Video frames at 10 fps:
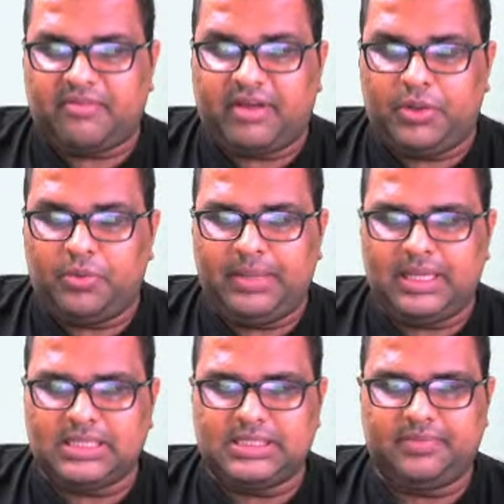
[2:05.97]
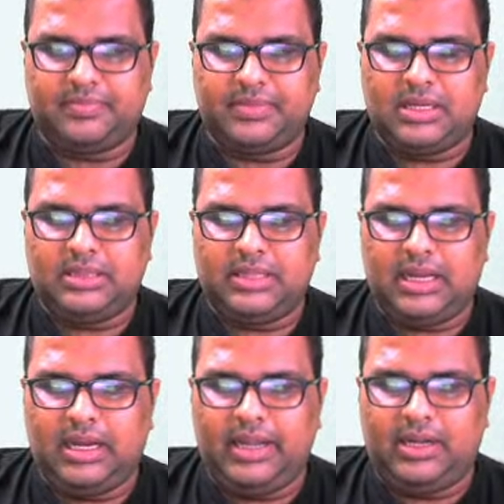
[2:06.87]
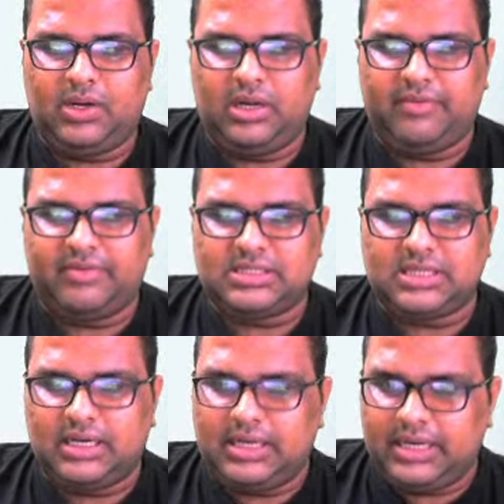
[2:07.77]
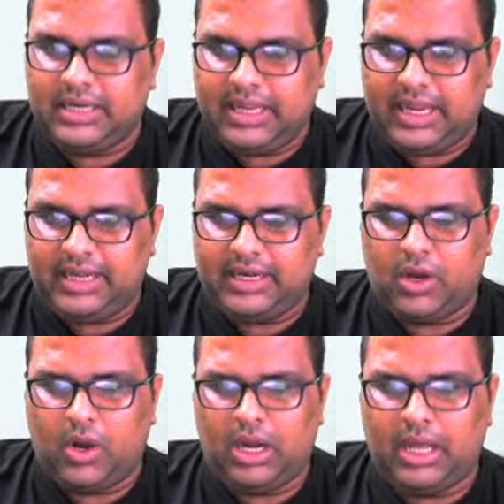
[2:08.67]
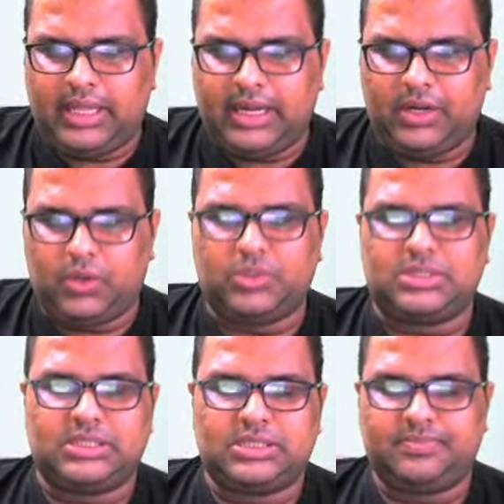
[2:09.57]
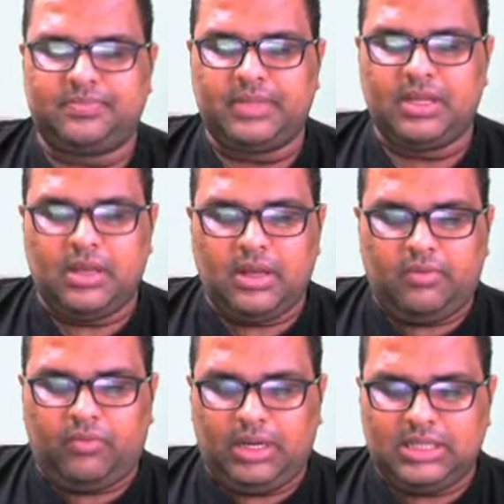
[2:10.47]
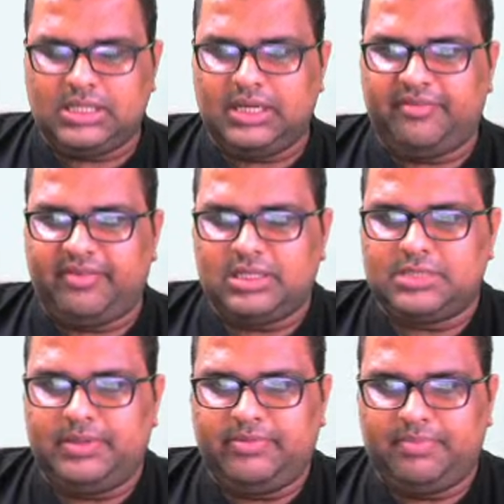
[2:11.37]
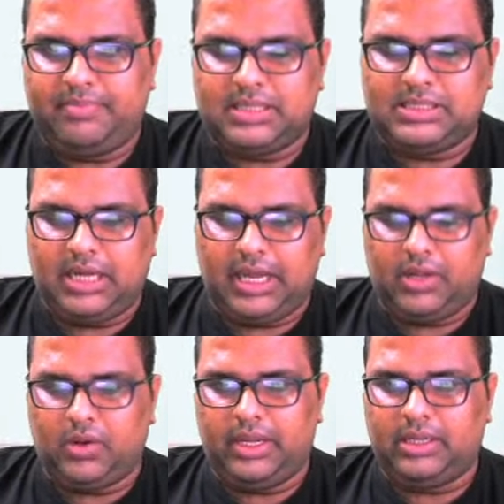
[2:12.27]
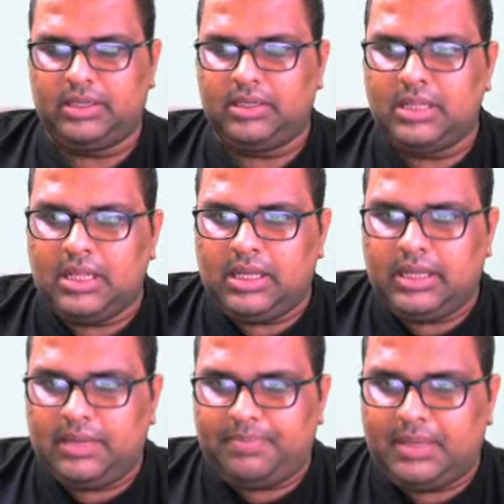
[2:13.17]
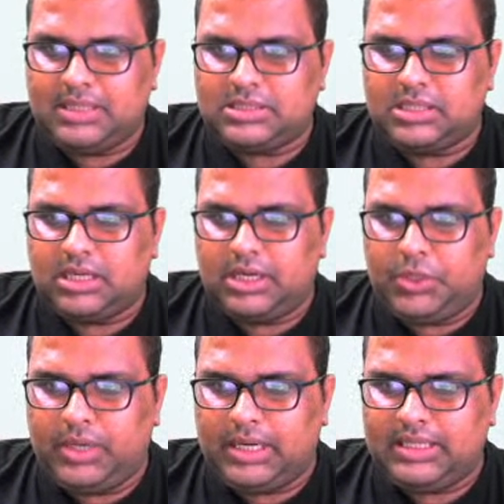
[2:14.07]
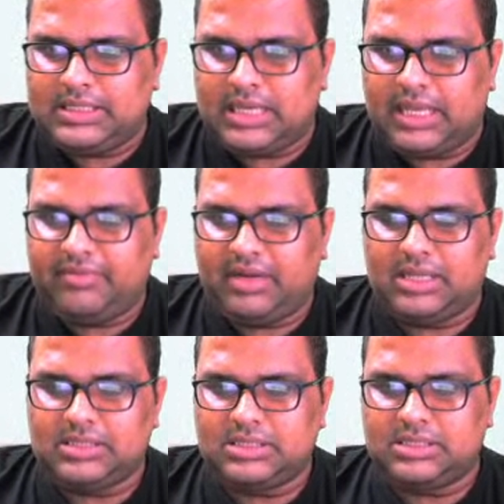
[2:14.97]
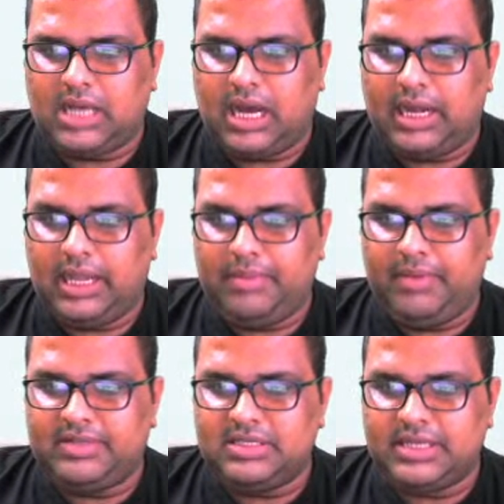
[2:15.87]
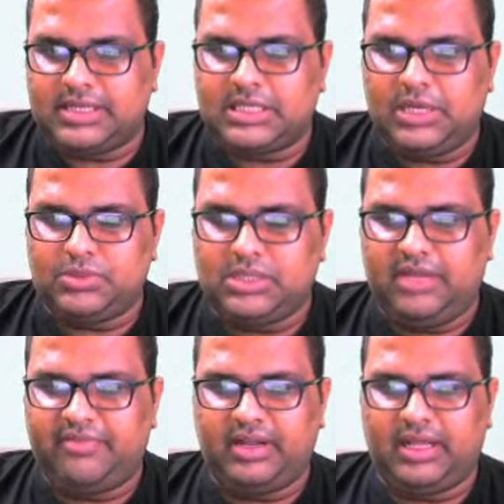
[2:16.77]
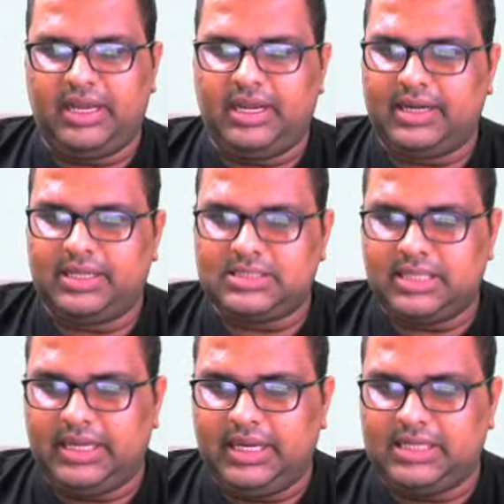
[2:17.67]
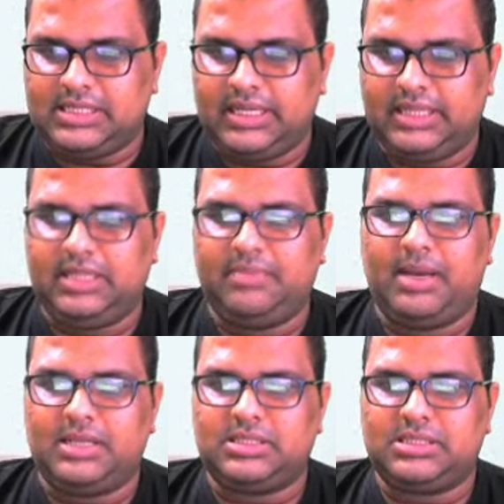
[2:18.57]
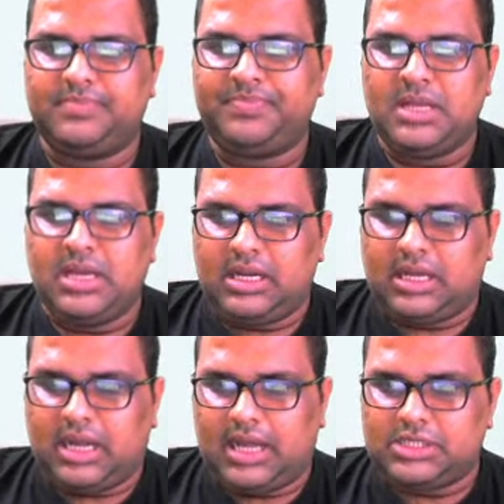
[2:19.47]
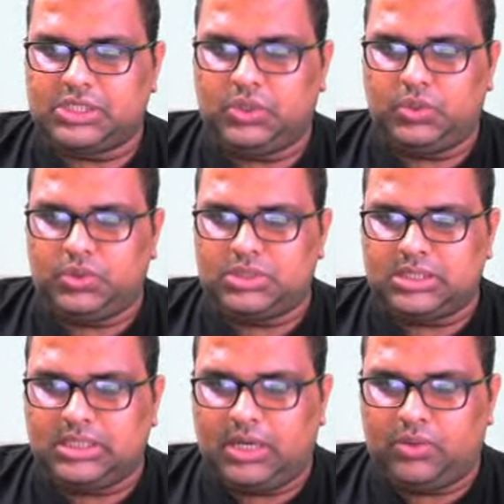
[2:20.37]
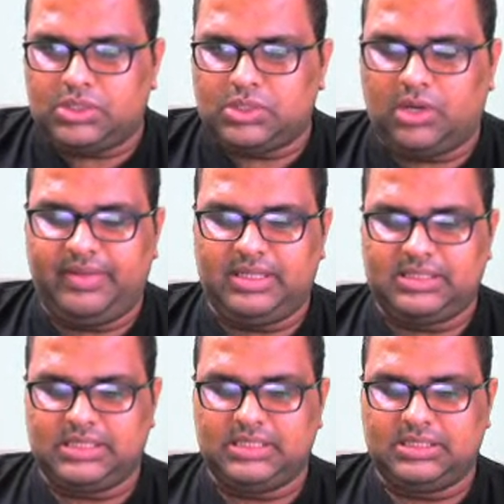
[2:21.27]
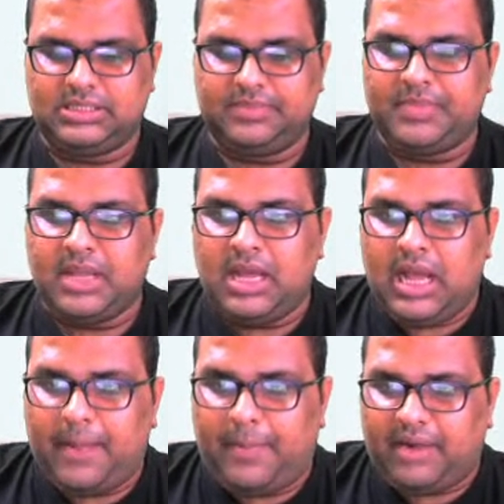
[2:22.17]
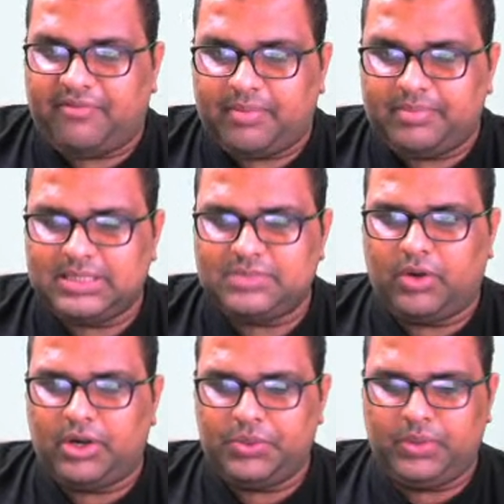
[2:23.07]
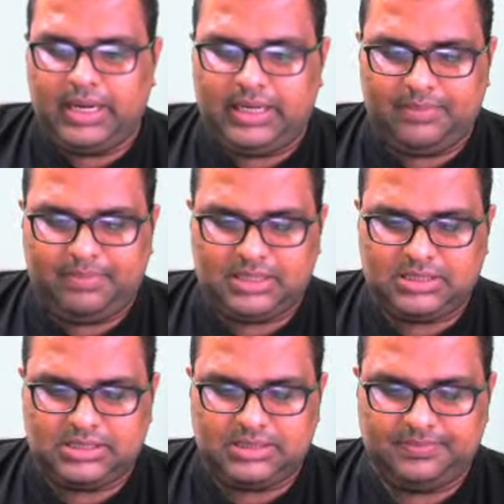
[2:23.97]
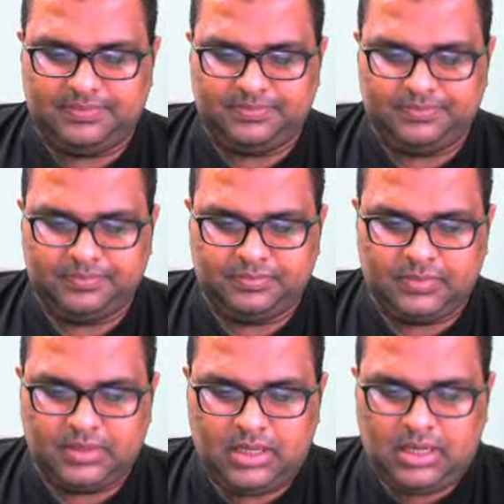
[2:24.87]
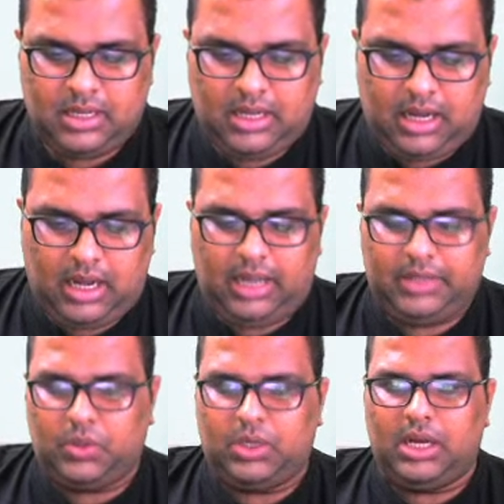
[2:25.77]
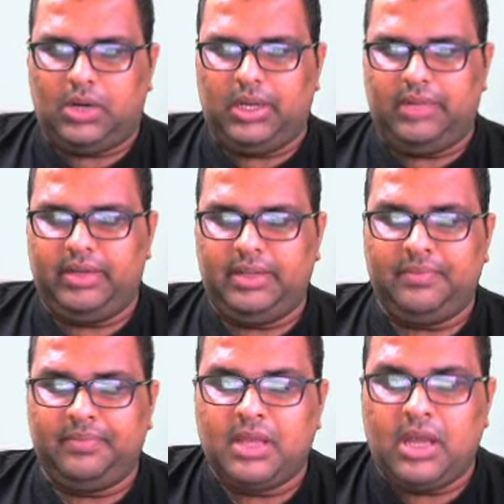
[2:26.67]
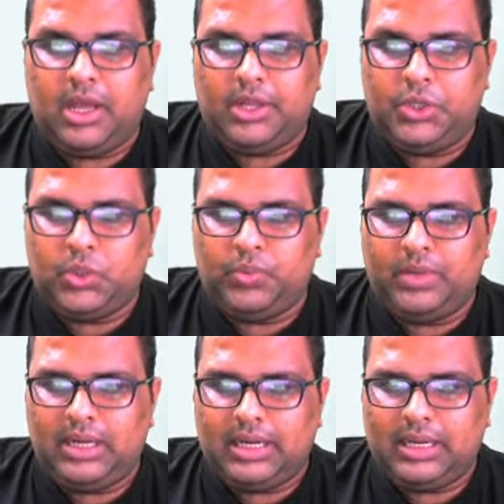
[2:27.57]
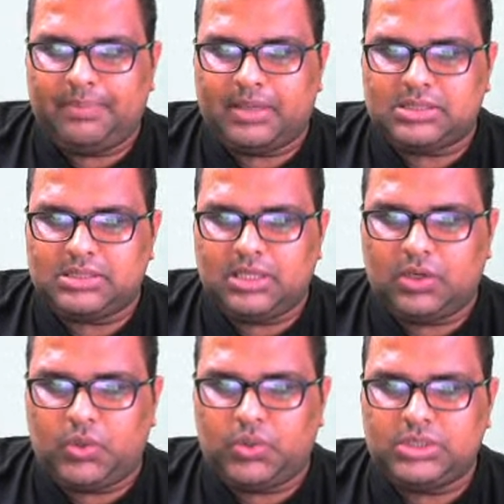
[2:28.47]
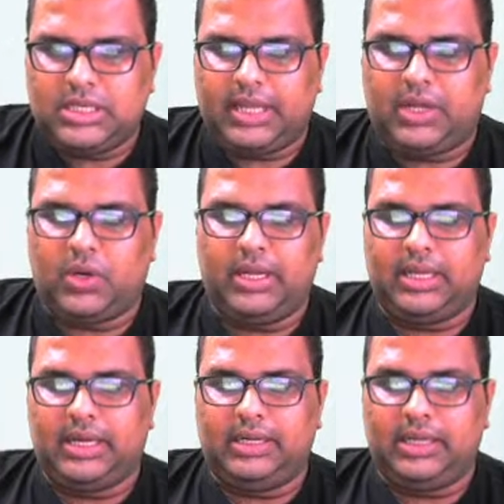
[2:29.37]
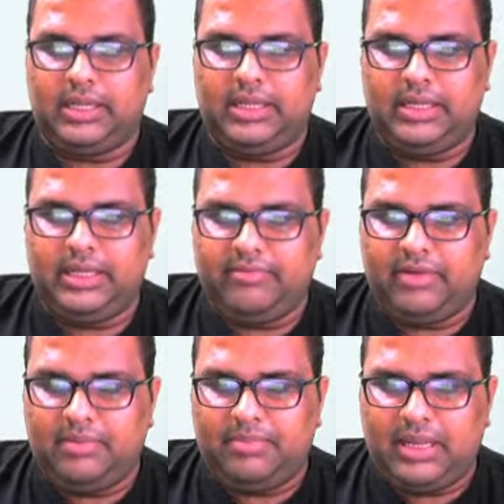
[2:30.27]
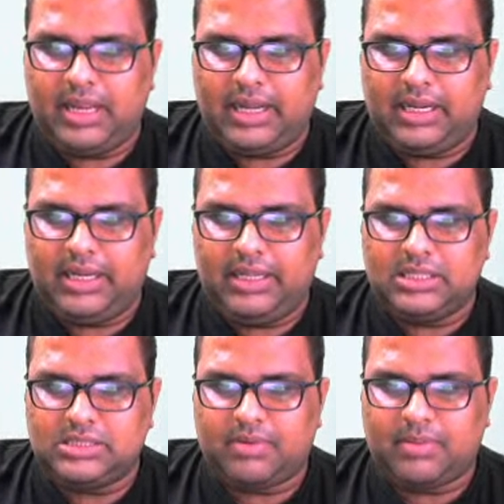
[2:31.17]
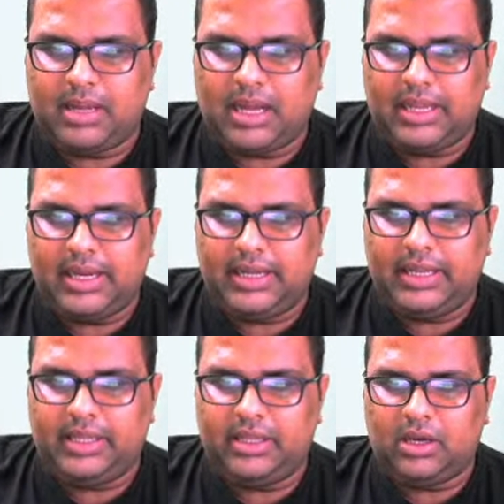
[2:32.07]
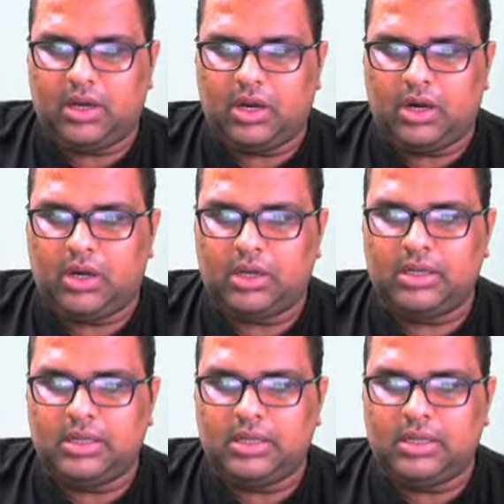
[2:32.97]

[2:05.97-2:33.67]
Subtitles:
for UPSC, then later on it was started in GATE and all higher end courses. What is the difference between plus and iconic? In plus you get these live classes, RIB, which is exclusively for creatrix, English and Hindi batches, crash course, doubt solving sessions. Apart from this, what you get in plus? Hi Durga, good evening. You will get a personal coach in Iconic, right? He will be at least from an IIT, or